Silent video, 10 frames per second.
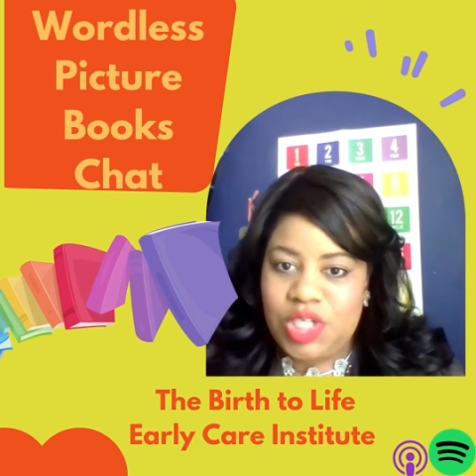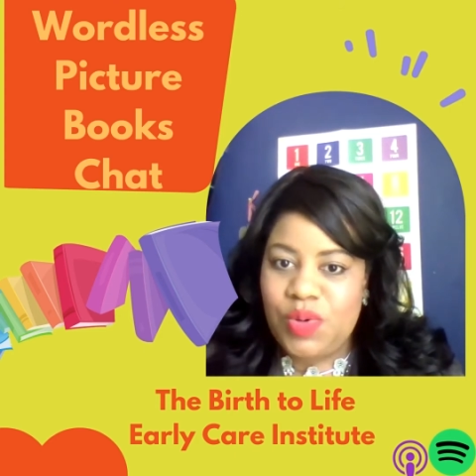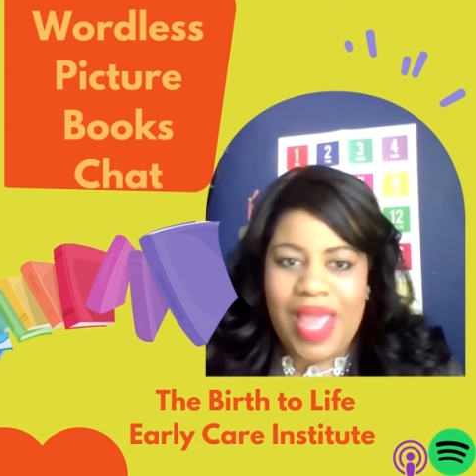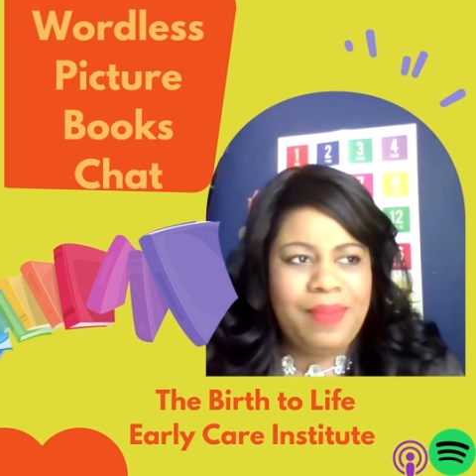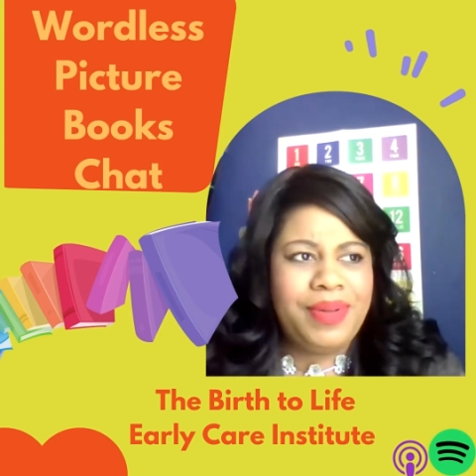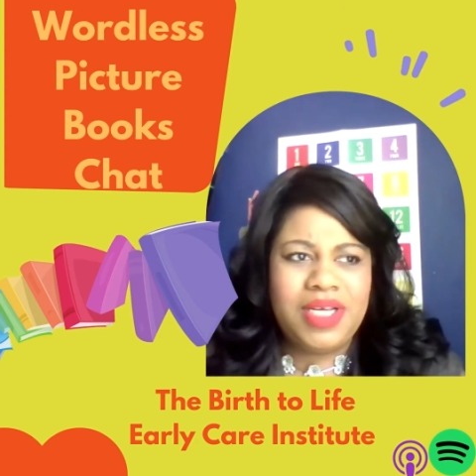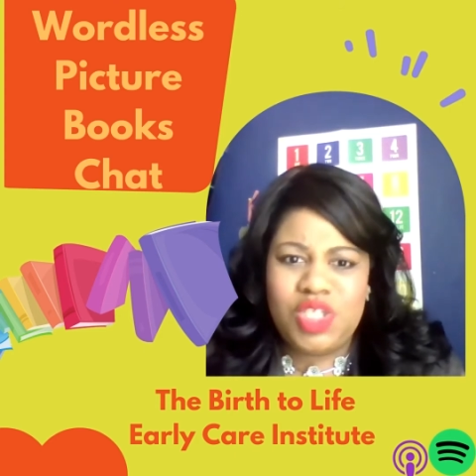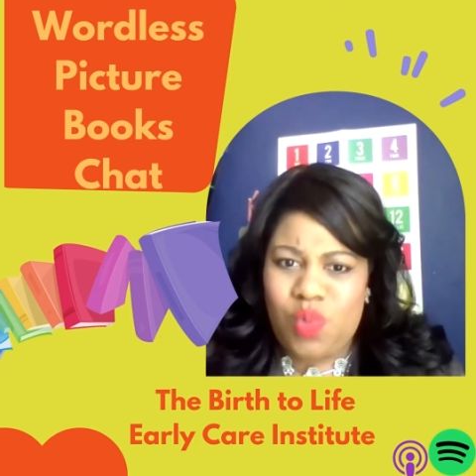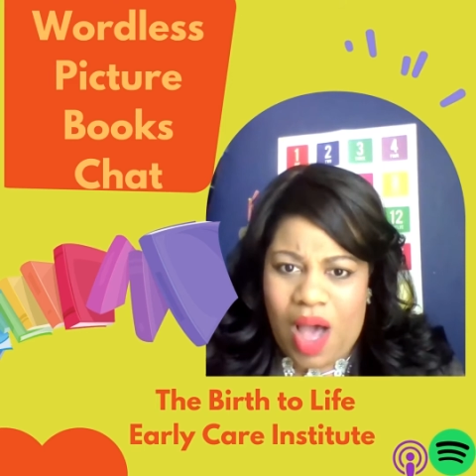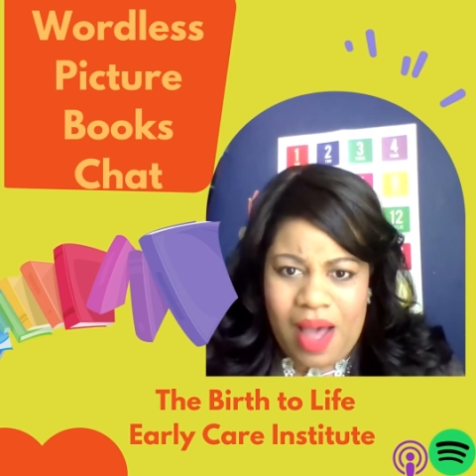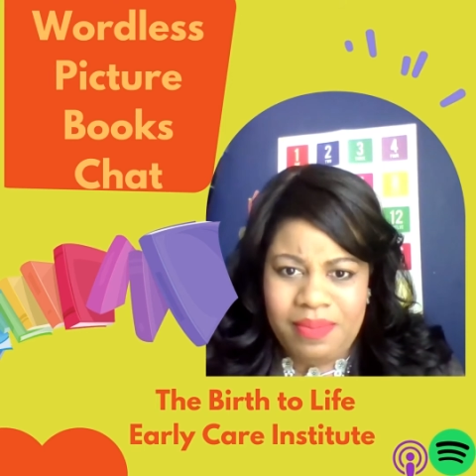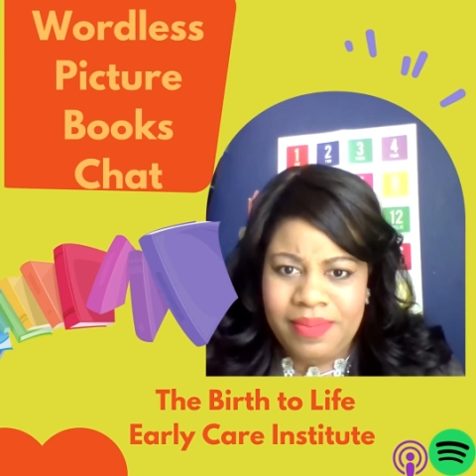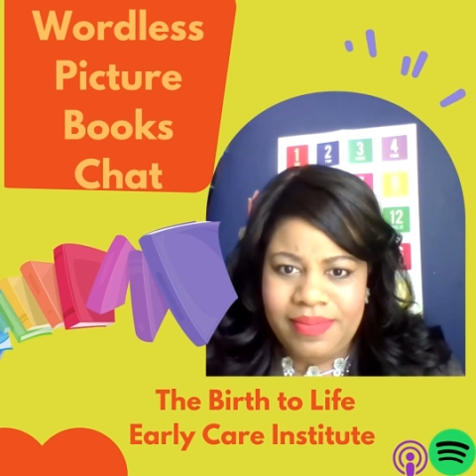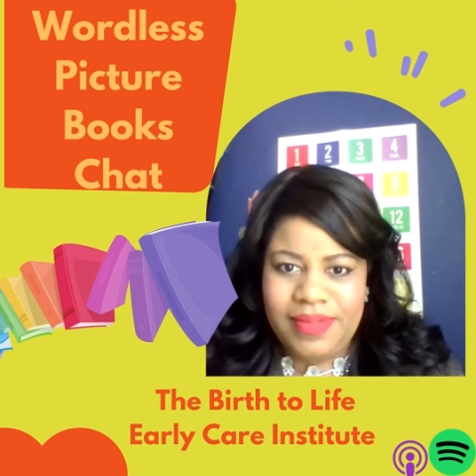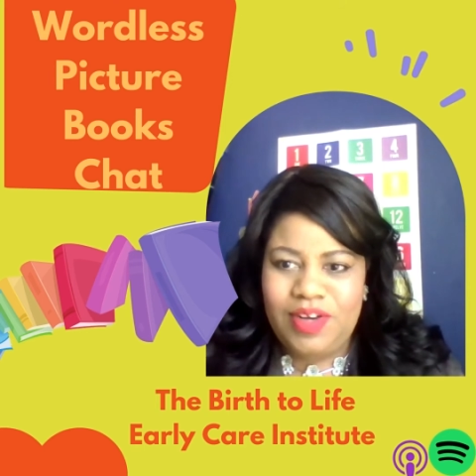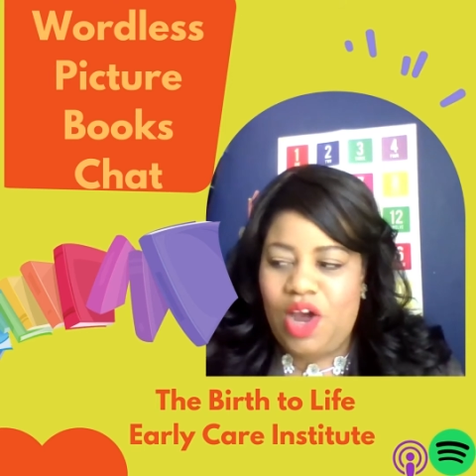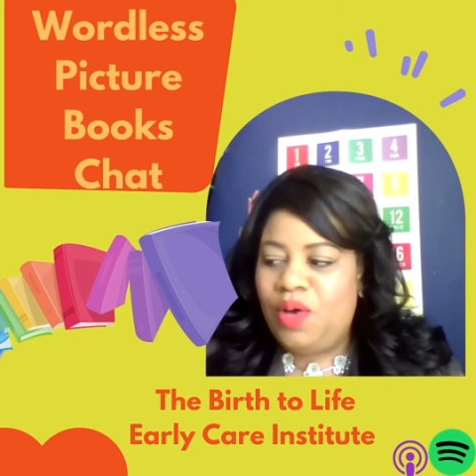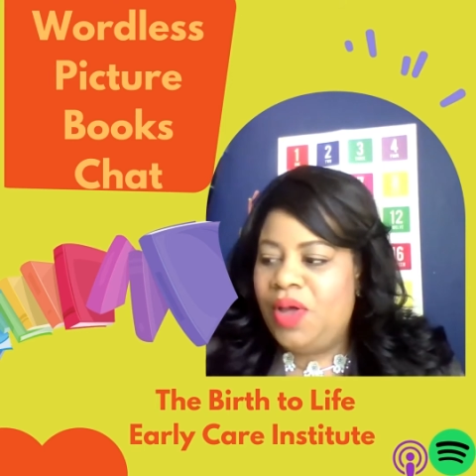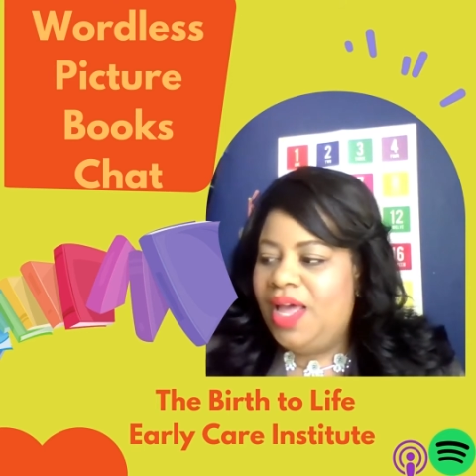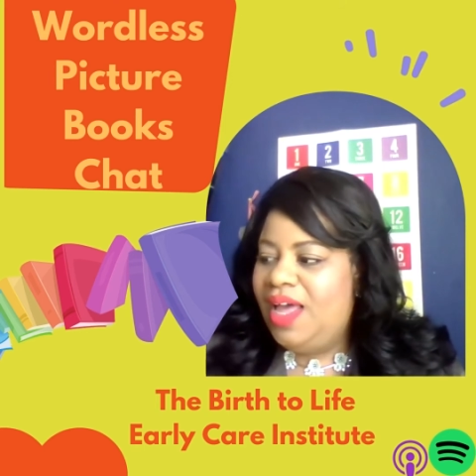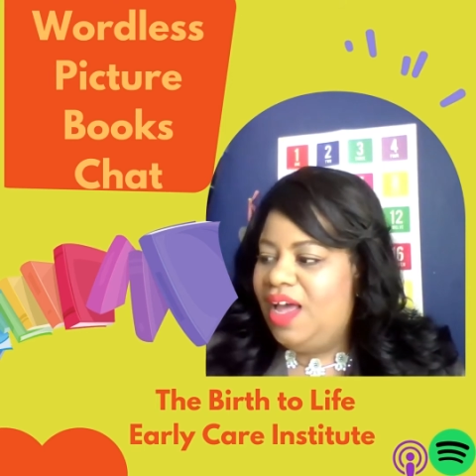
do a book swap. You know,